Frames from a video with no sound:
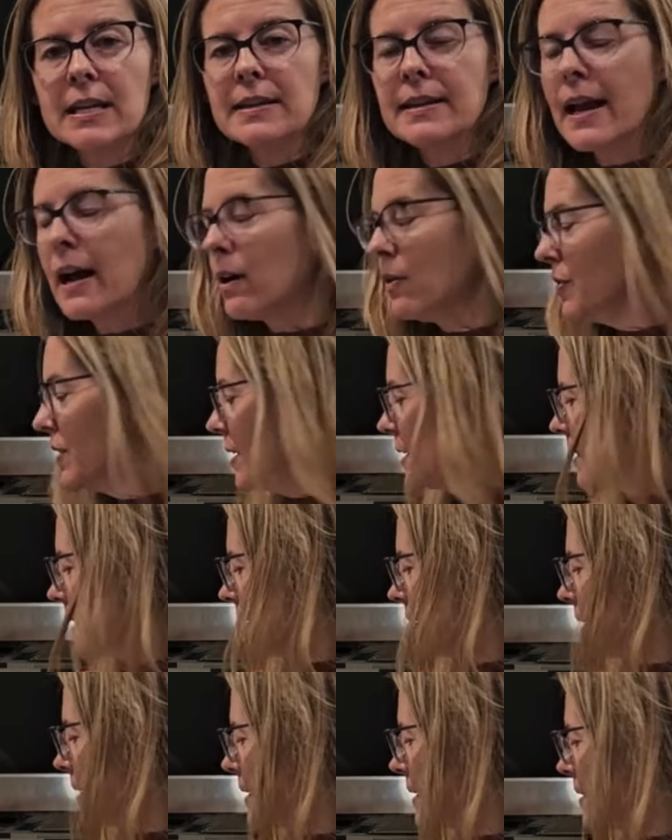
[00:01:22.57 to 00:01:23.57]
Now, this
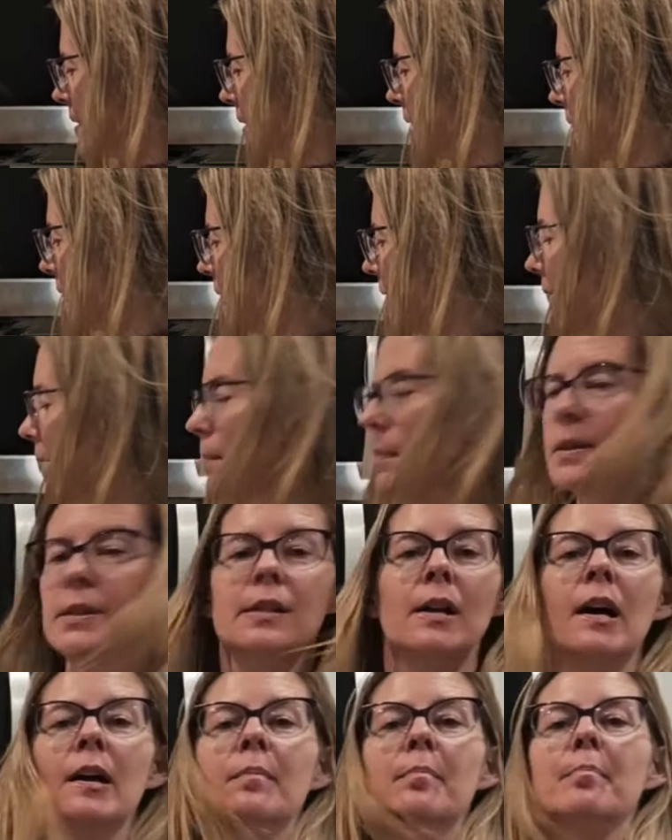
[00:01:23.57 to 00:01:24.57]
is an
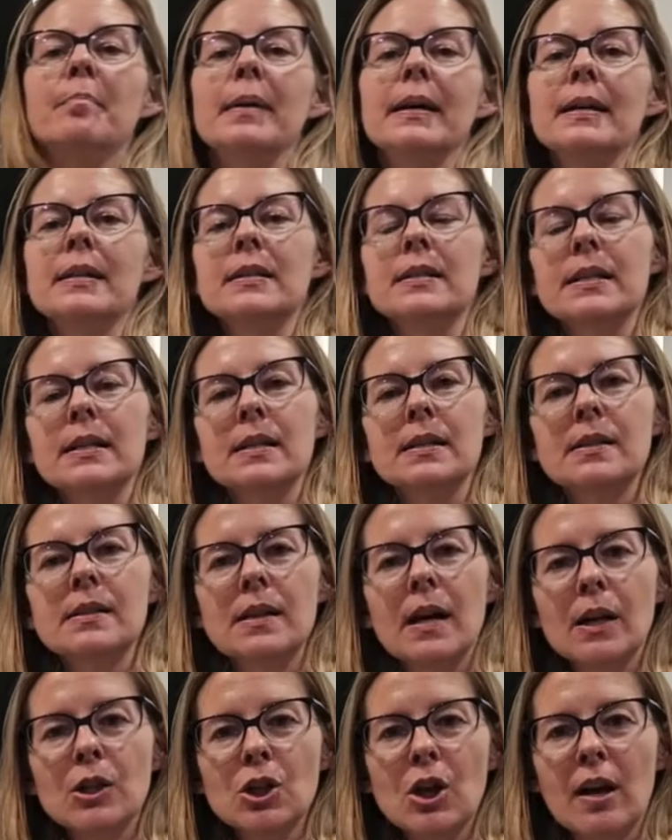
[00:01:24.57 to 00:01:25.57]
Amazon Basics
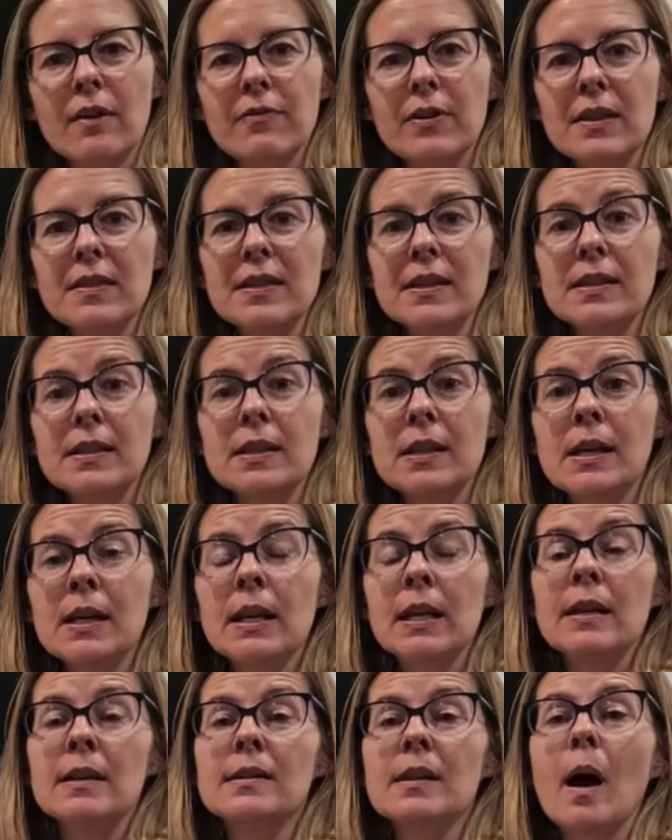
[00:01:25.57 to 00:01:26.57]
Dutch oven. This
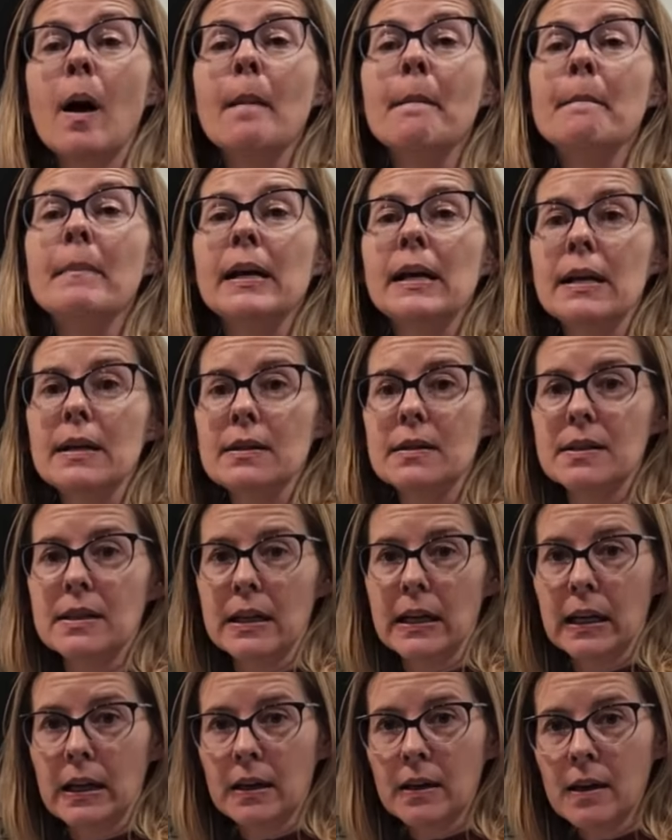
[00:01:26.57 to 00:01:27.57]
thing is
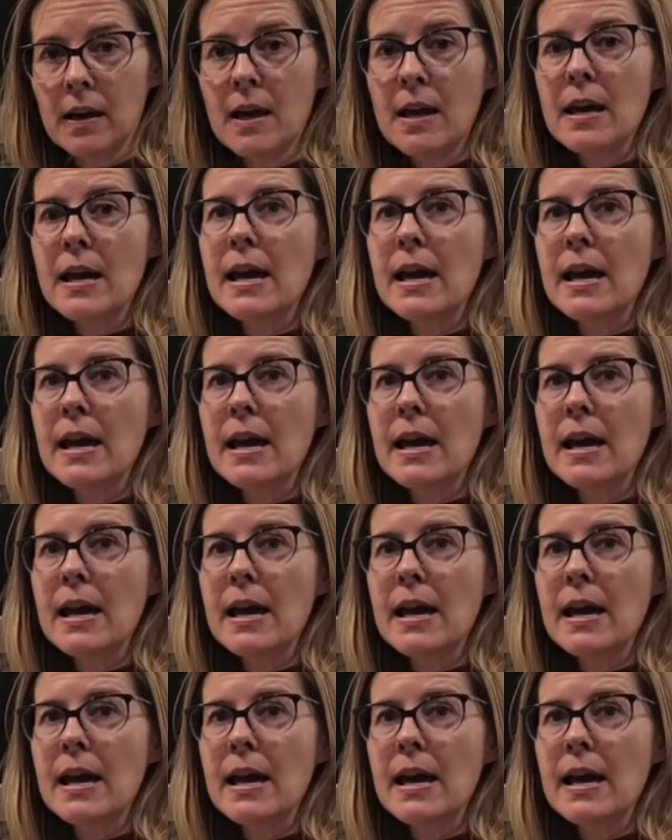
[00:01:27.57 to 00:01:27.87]
amazing.